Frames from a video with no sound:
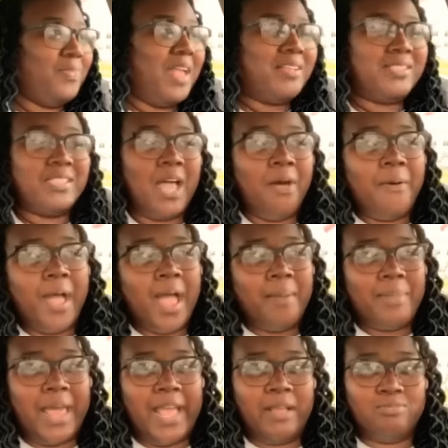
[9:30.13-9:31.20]
So
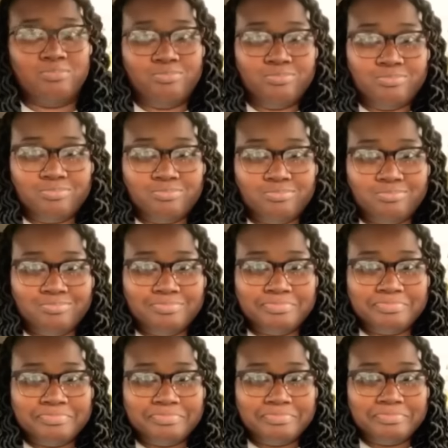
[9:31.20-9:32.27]
I'm like,
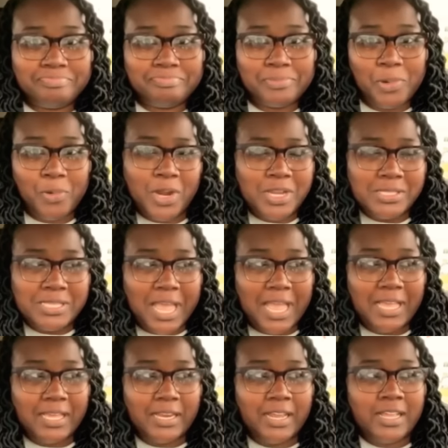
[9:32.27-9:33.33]
where are you
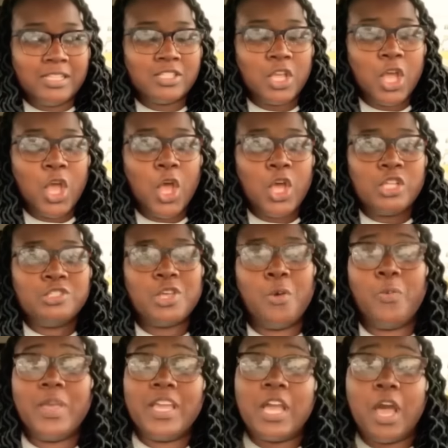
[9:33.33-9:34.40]
taking us? So
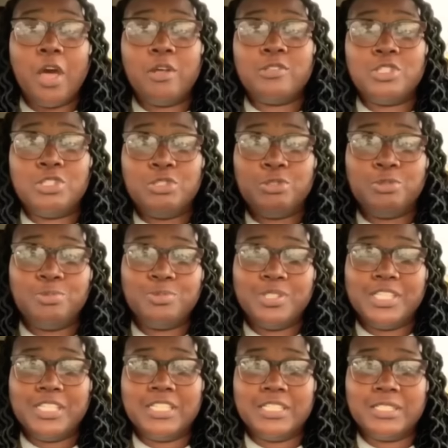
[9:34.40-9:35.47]
we go to
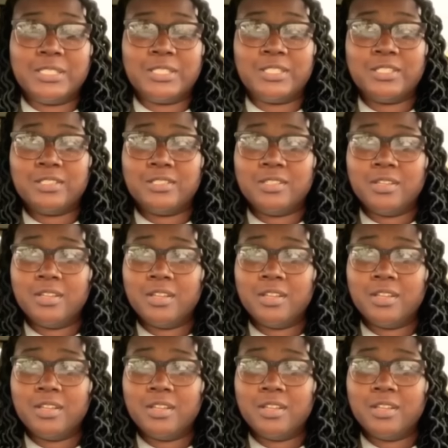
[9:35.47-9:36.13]
this